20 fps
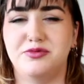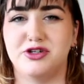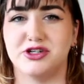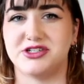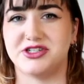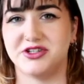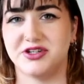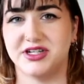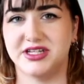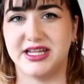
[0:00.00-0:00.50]

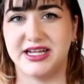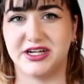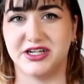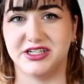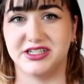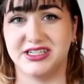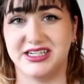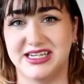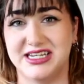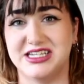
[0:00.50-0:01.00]
just so that they
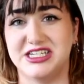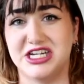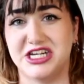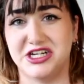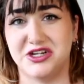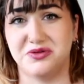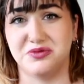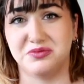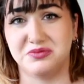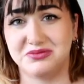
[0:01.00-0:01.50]
could
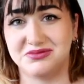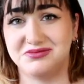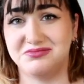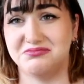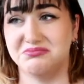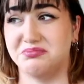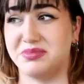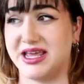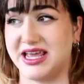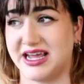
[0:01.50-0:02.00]
continue
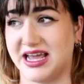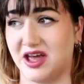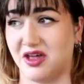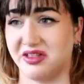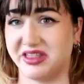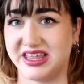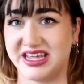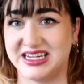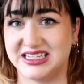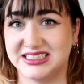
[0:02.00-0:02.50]
being
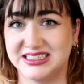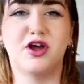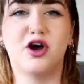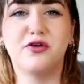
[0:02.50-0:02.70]
healthy.